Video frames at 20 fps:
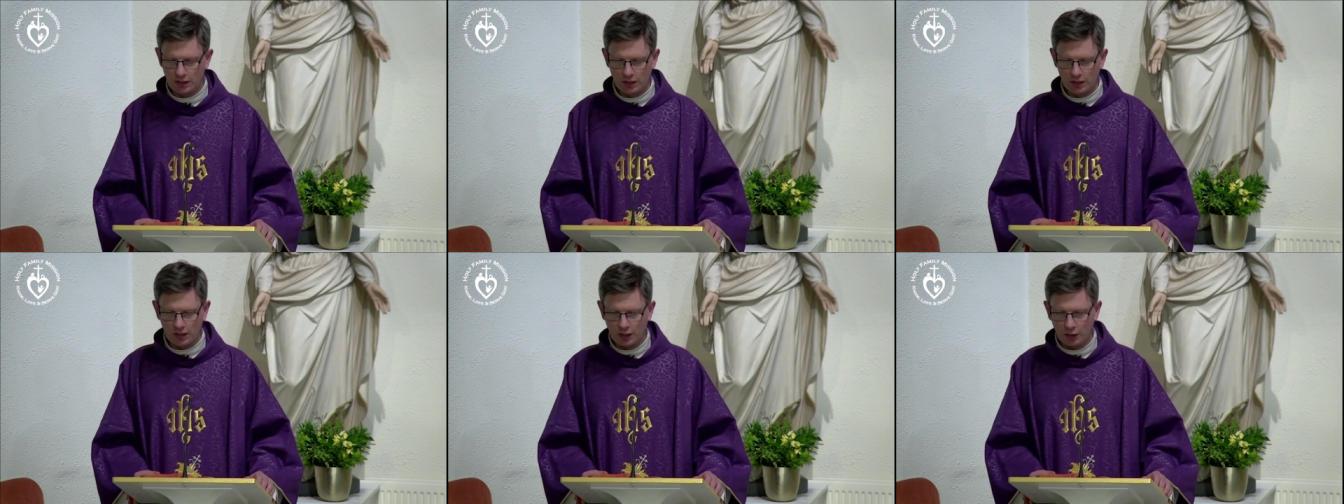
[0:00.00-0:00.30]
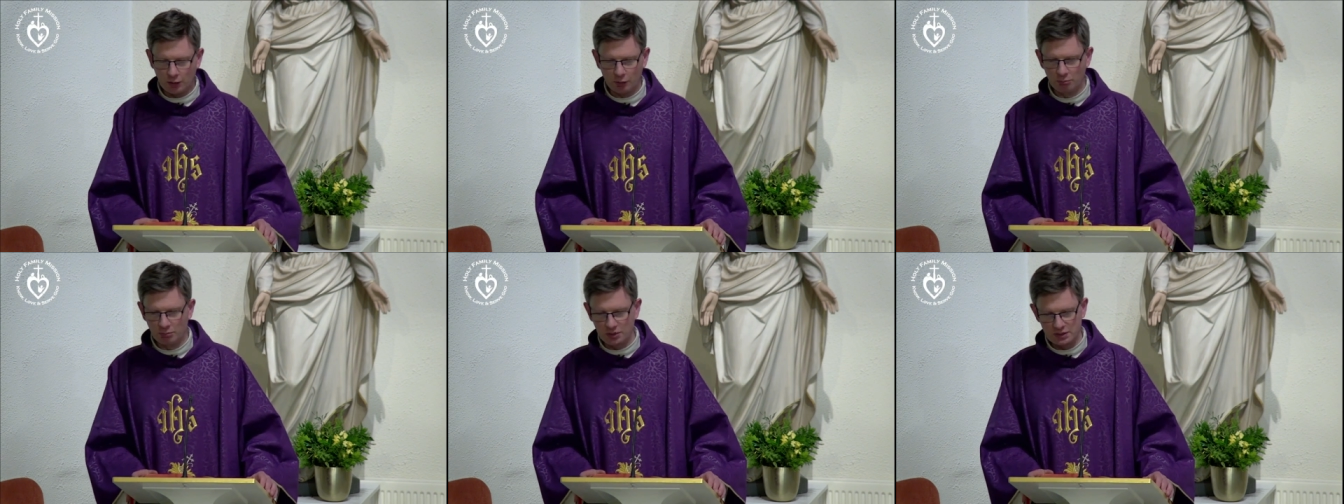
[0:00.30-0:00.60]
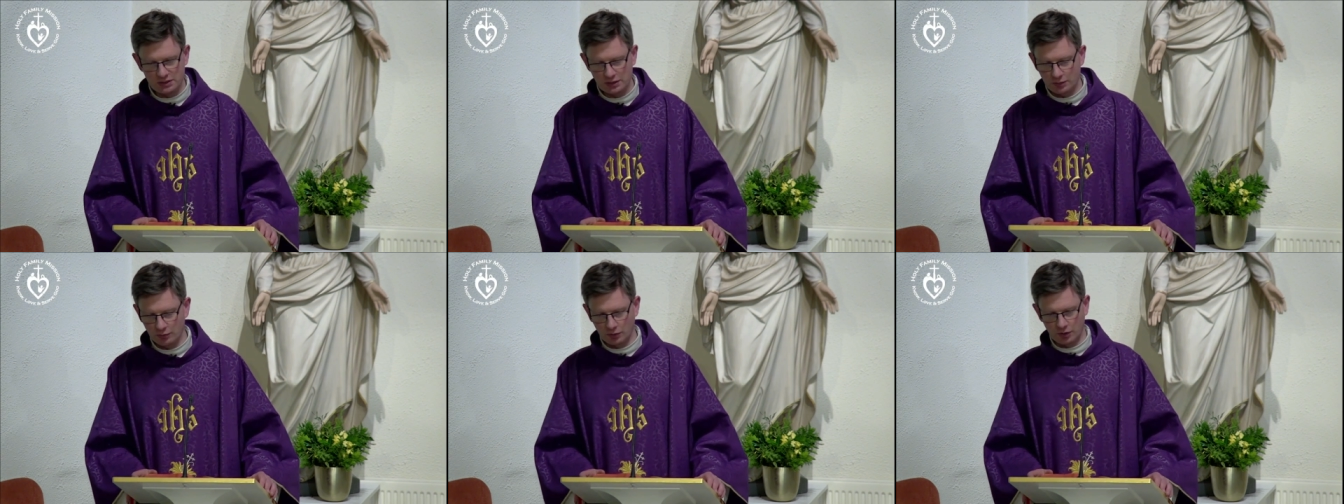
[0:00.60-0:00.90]
our
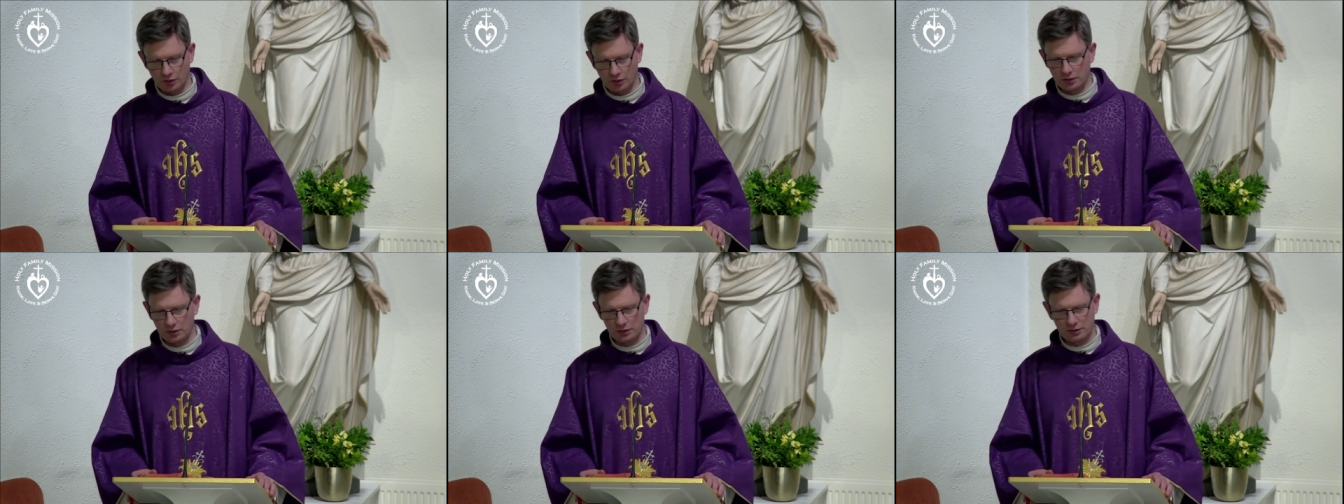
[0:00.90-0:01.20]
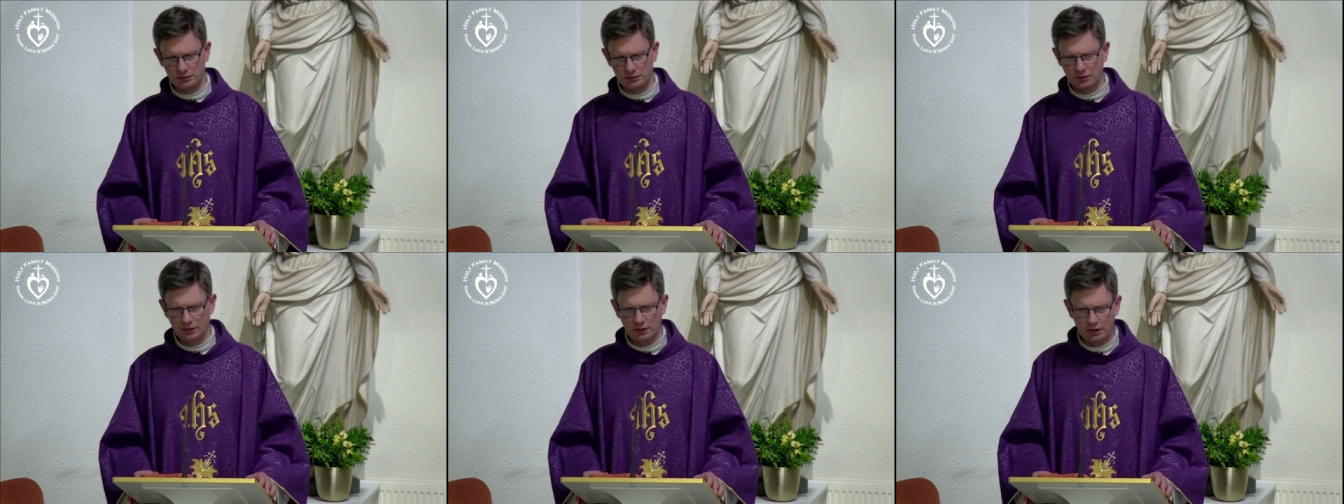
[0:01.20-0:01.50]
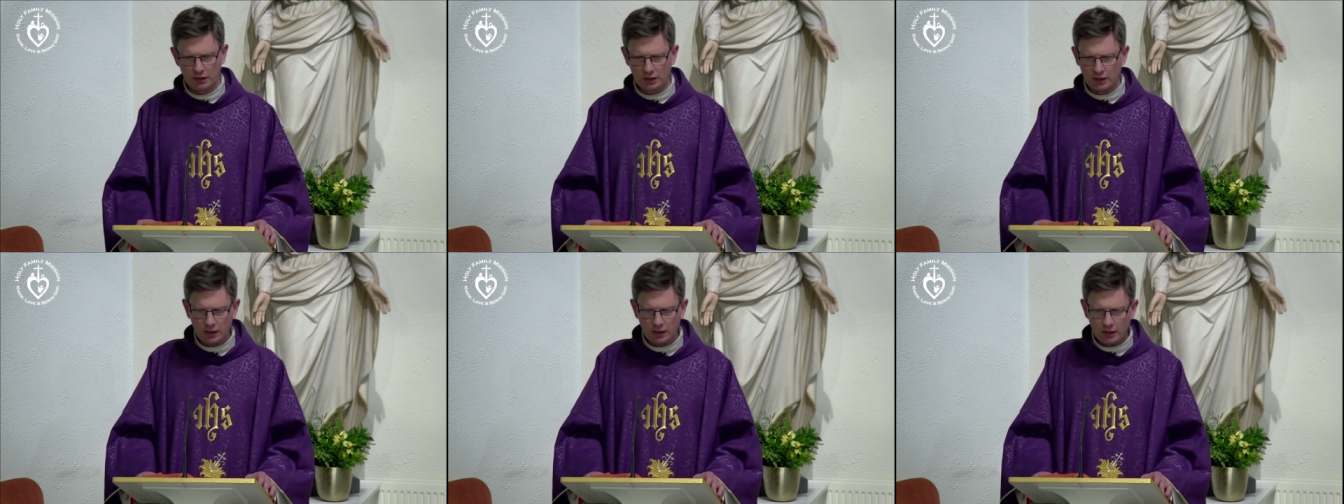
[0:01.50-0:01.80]
busy world,
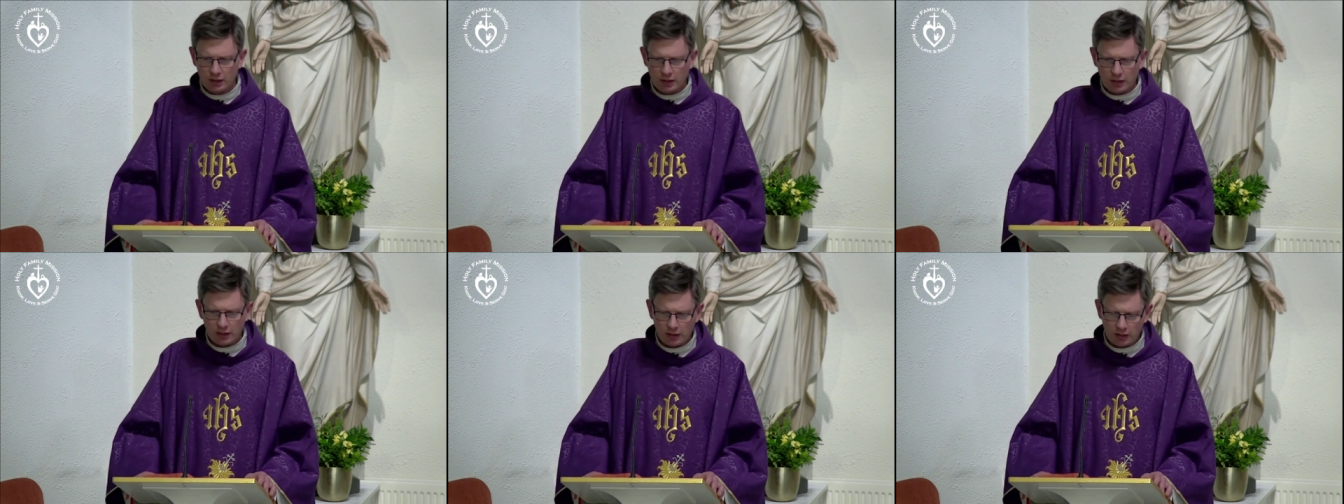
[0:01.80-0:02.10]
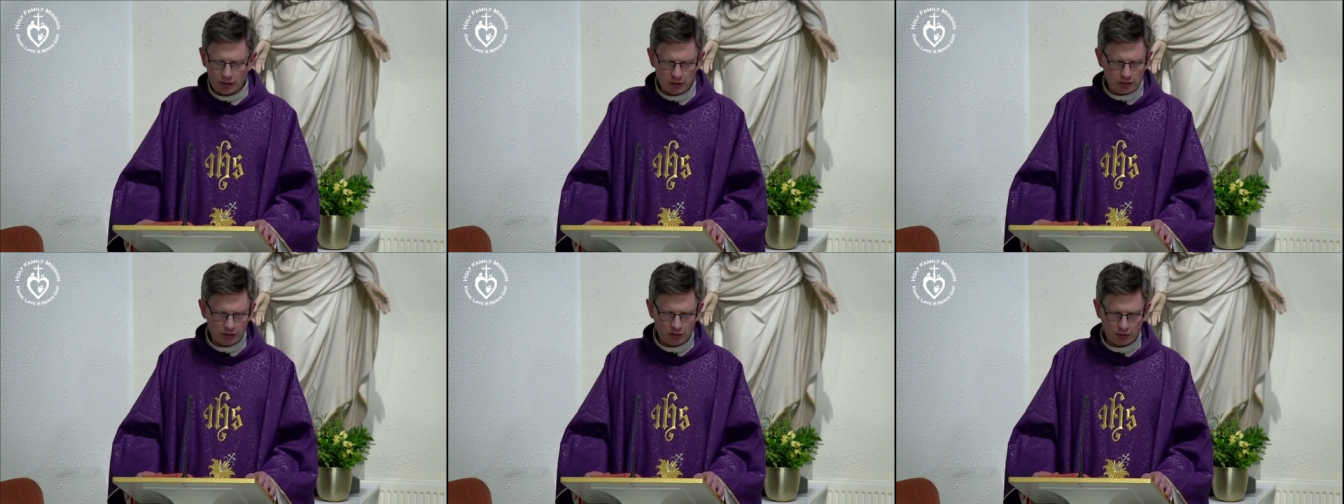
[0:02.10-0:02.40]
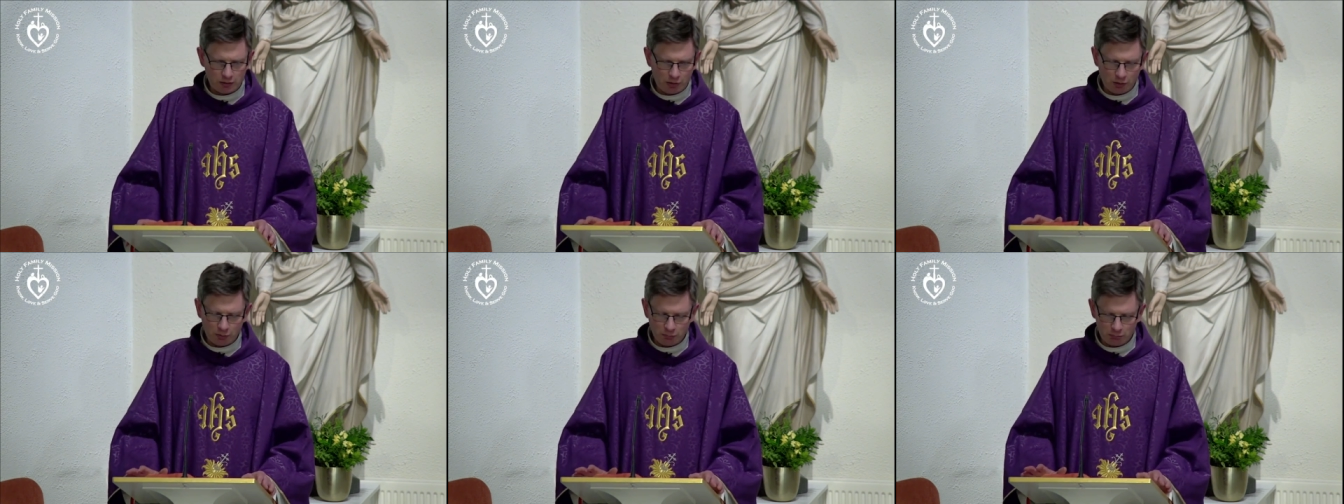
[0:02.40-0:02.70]
uh,
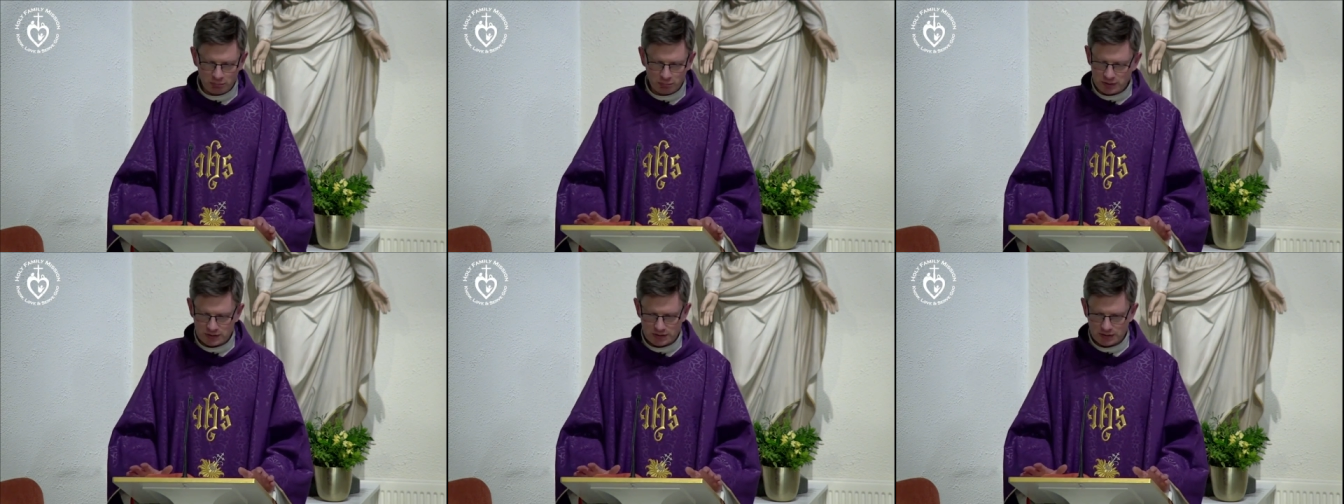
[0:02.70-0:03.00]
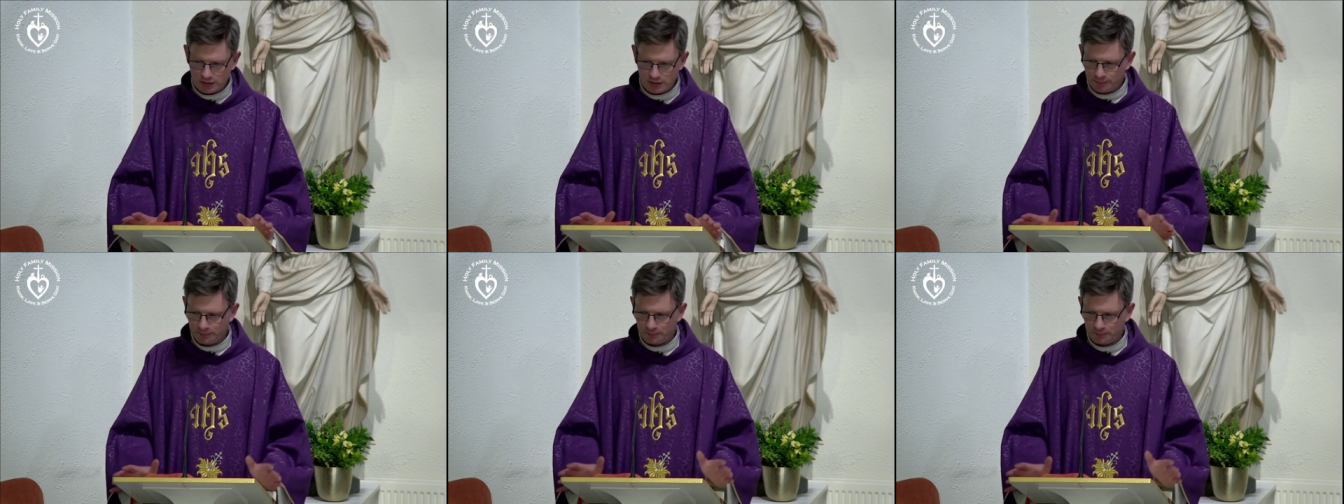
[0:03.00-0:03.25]
our busy